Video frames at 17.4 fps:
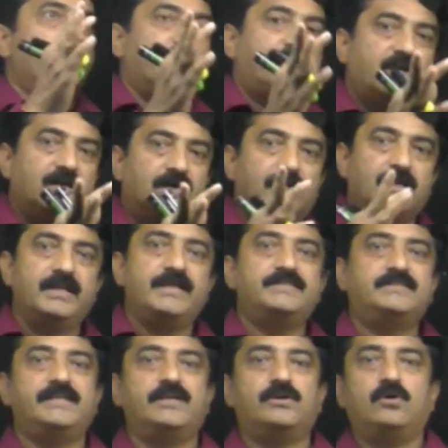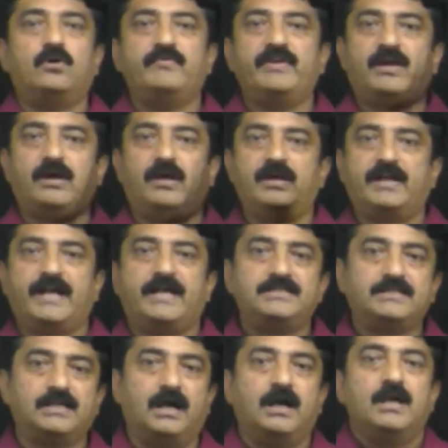If curl is zero, we call it
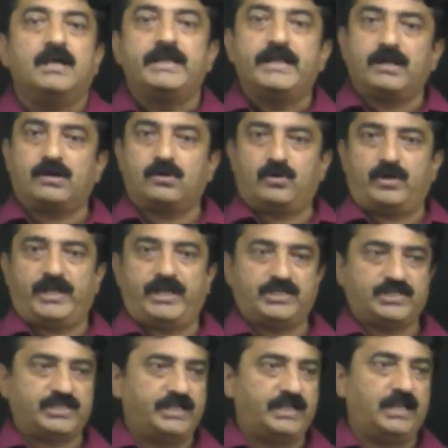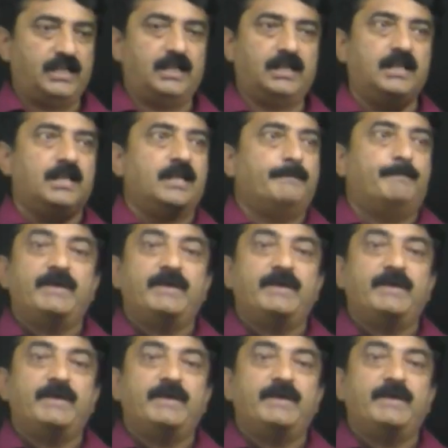as irrotational.